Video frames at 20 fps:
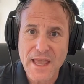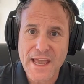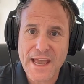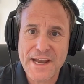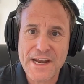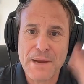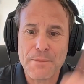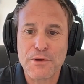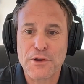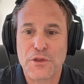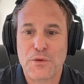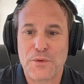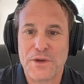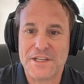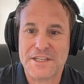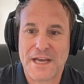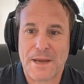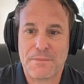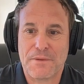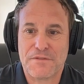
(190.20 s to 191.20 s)
A number 3
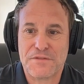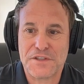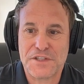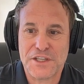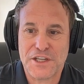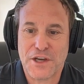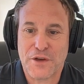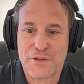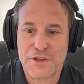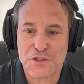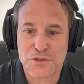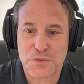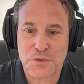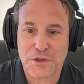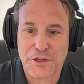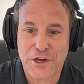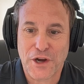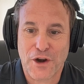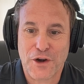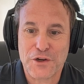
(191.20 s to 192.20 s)
type of CEO that's
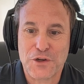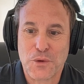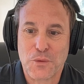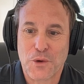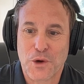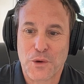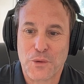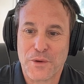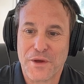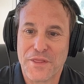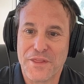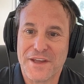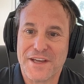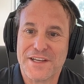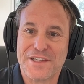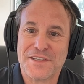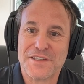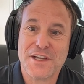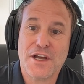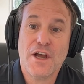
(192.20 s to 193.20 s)
really hard to work with
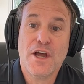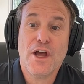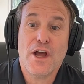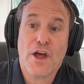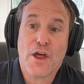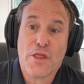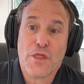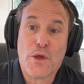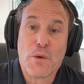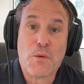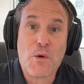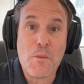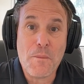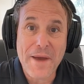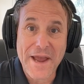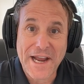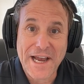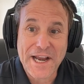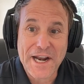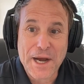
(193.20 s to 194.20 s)
is that will
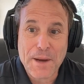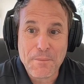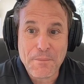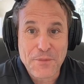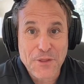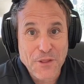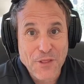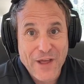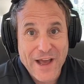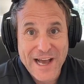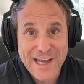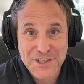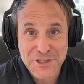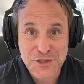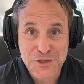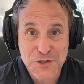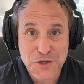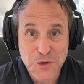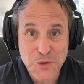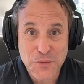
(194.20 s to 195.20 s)
make it up the
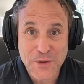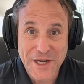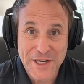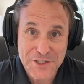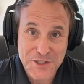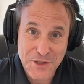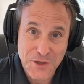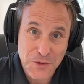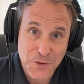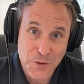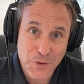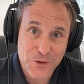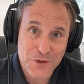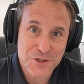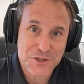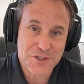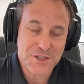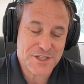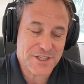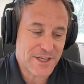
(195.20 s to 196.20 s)
last 2 weeks of the
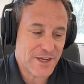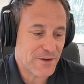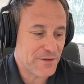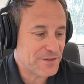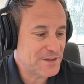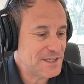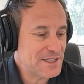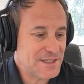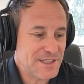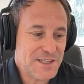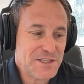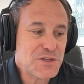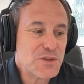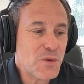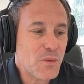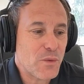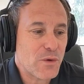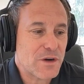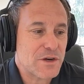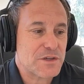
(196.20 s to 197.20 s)
quarter CEO. These are
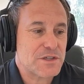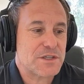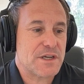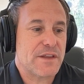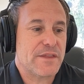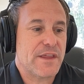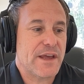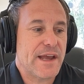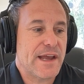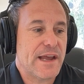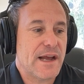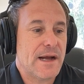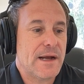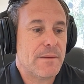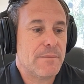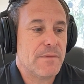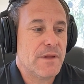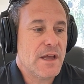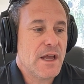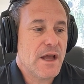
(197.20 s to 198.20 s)
the worst. They're
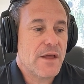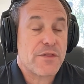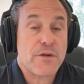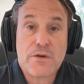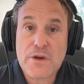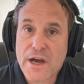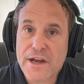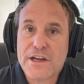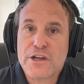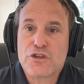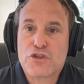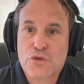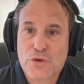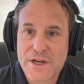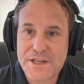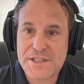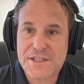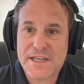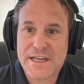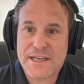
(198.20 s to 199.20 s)
not
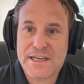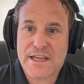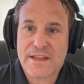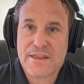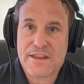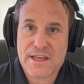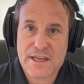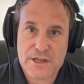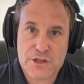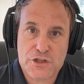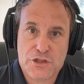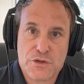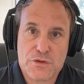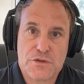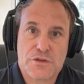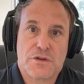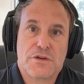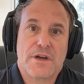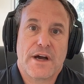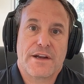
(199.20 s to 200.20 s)
addressing the
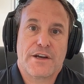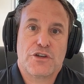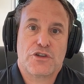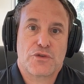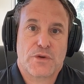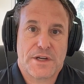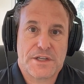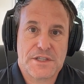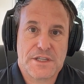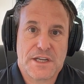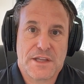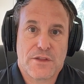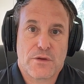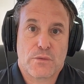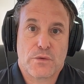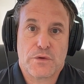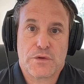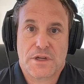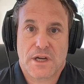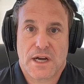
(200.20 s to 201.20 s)
issues. They're not addressing the
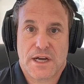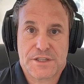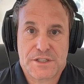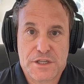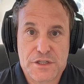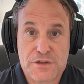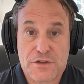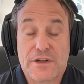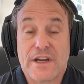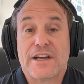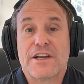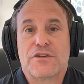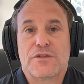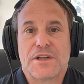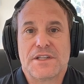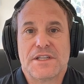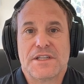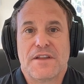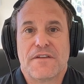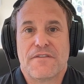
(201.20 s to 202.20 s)
root causes. They're not
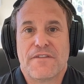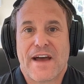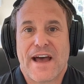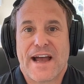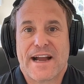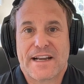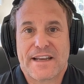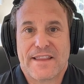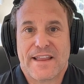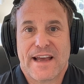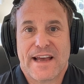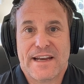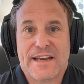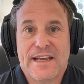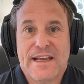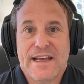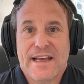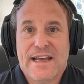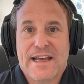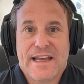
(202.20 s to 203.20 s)
addressing the fact
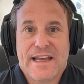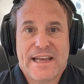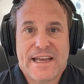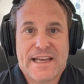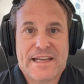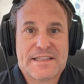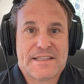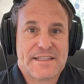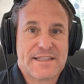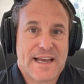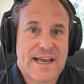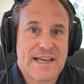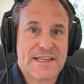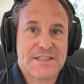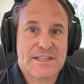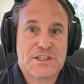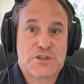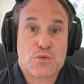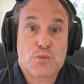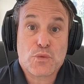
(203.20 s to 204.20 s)
that in
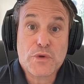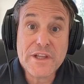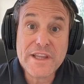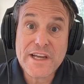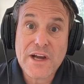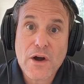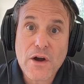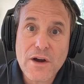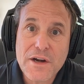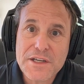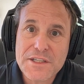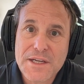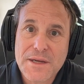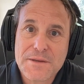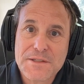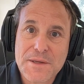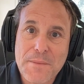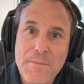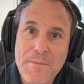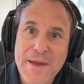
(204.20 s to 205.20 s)
SaaS, it's really hard
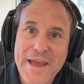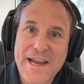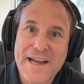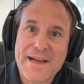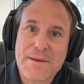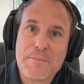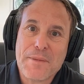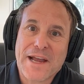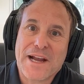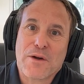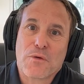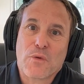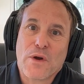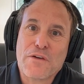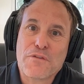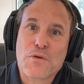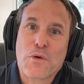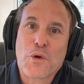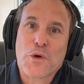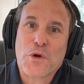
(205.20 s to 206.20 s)
to make a
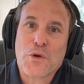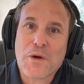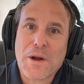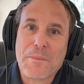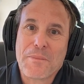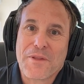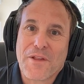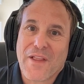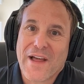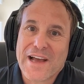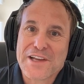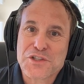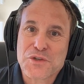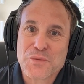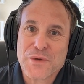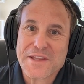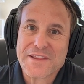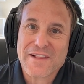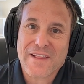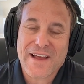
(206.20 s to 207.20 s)
rough quarter up the last
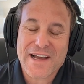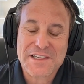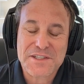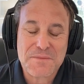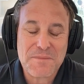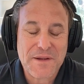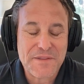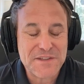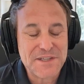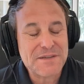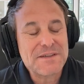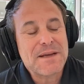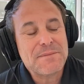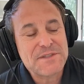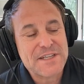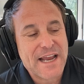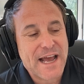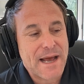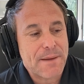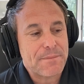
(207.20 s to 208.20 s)
week, the last month.
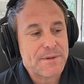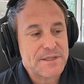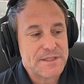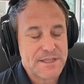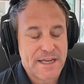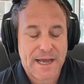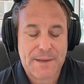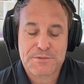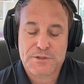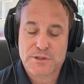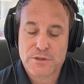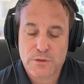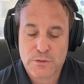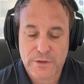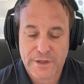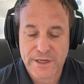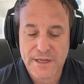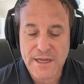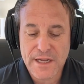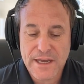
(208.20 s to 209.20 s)
Sometimes it happens,
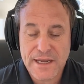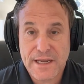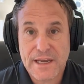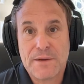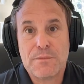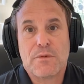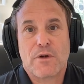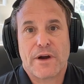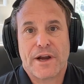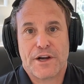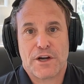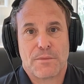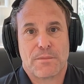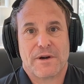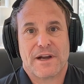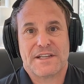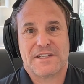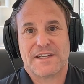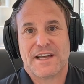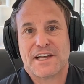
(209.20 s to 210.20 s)
absolutely. In more
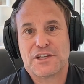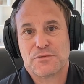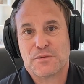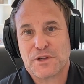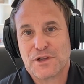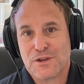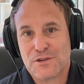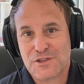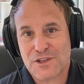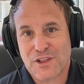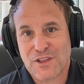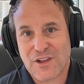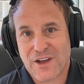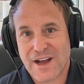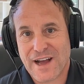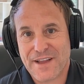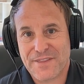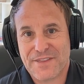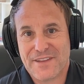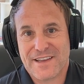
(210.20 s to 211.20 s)
enterprise SaaS, we close a
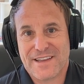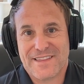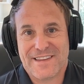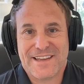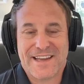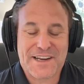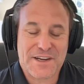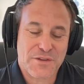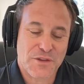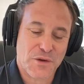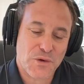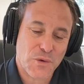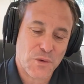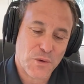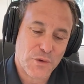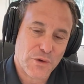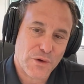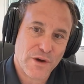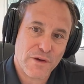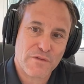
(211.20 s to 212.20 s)
lot at the end of the
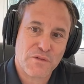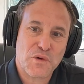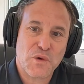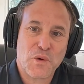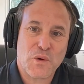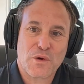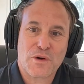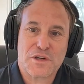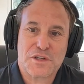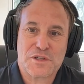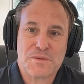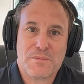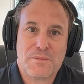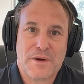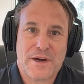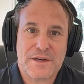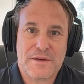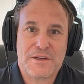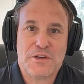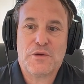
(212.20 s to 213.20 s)
quarter, of course,
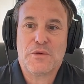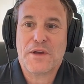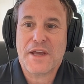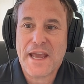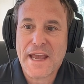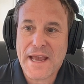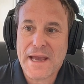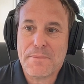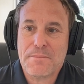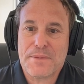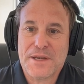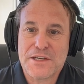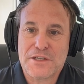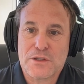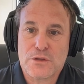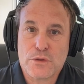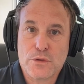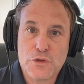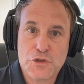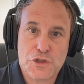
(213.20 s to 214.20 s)
but you can't be
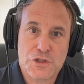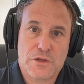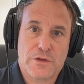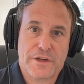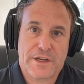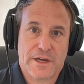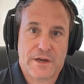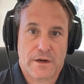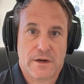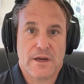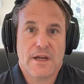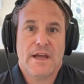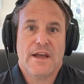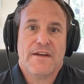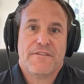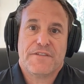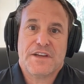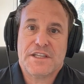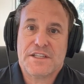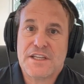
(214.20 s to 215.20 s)
delusional here.
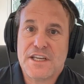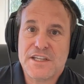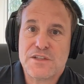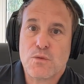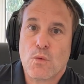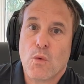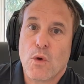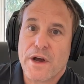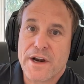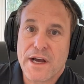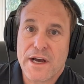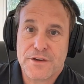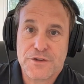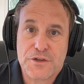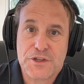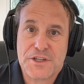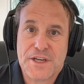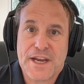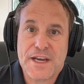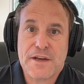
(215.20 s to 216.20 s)
VCs want to
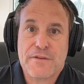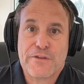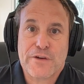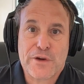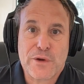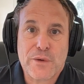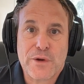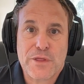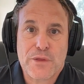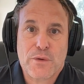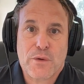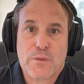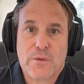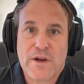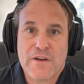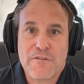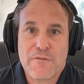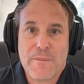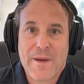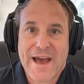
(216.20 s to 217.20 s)
understand if you're going through a
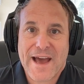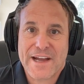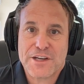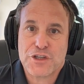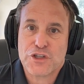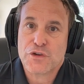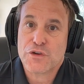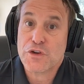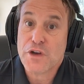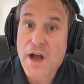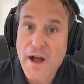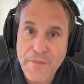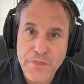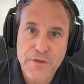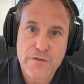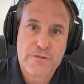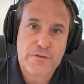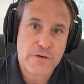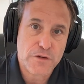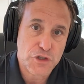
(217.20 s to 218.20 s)
rough patch. You're
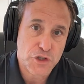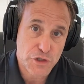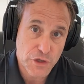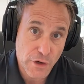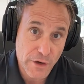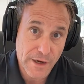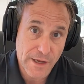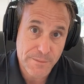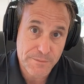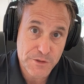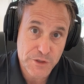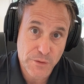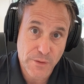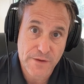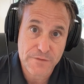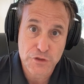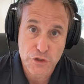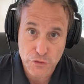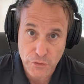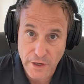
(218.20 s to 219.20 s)
not the first startup to
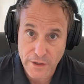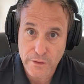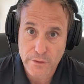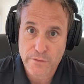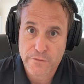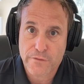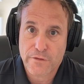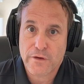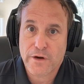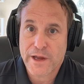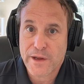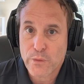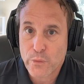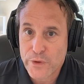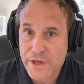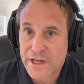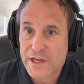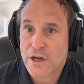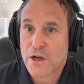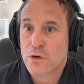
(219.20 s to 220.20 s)
have struggled for a
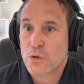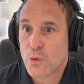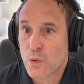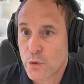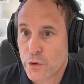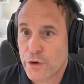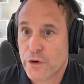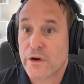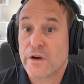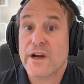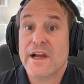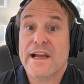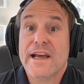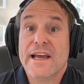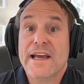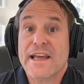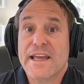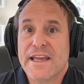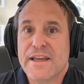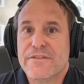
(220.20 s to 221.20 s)
week, a quarter,
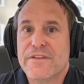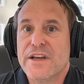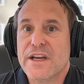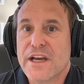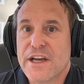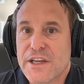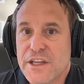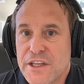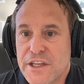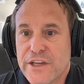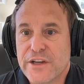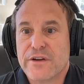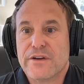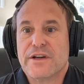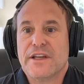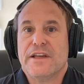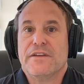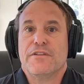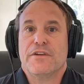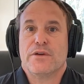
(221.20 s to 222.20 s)
even a
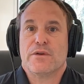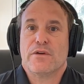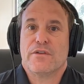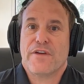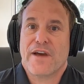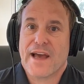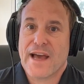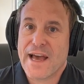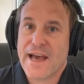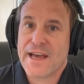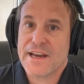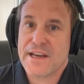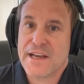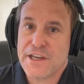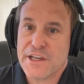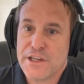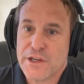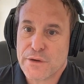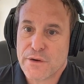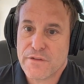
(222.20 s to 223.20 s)
year, even to have had
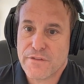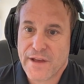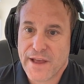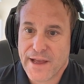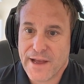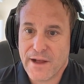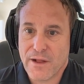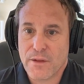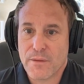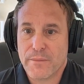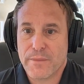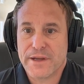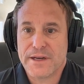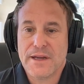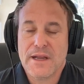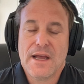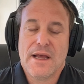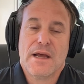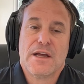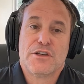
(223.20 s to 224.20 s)
a year of hell.
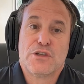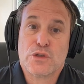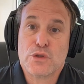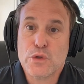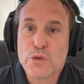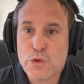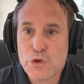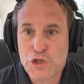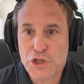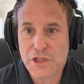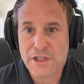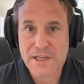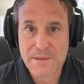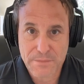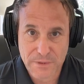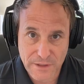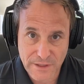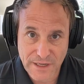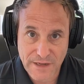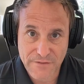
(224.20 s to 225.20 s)
But
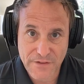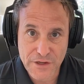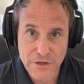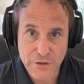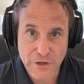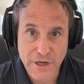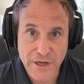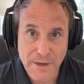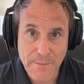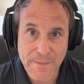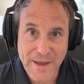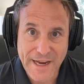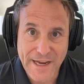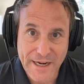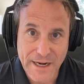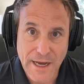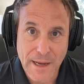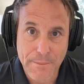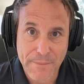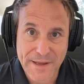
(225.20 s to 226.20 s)
delusionally believing you're going to make
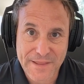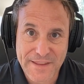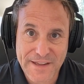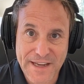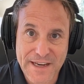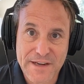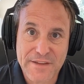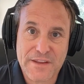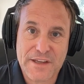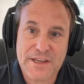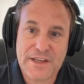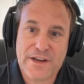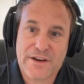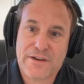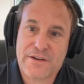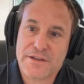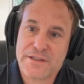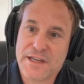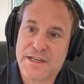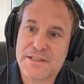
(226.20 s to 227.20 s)
it up at the end of the
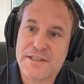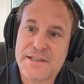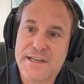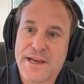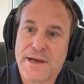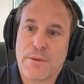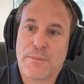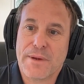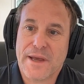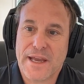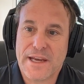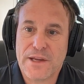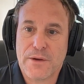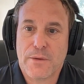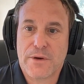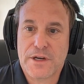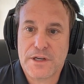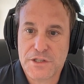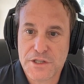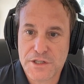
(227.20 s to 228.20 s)
year doesn't help
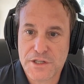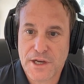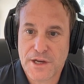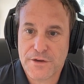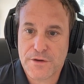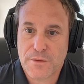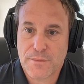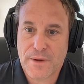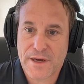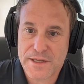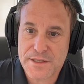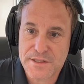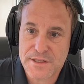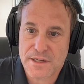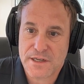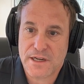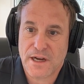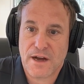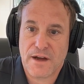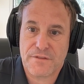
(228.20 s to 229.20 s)
anyone. It just undermines
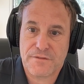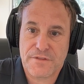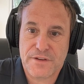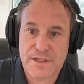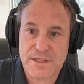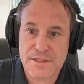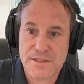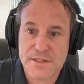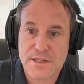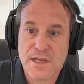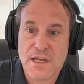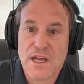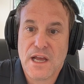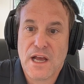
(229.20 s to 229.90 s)
confidence.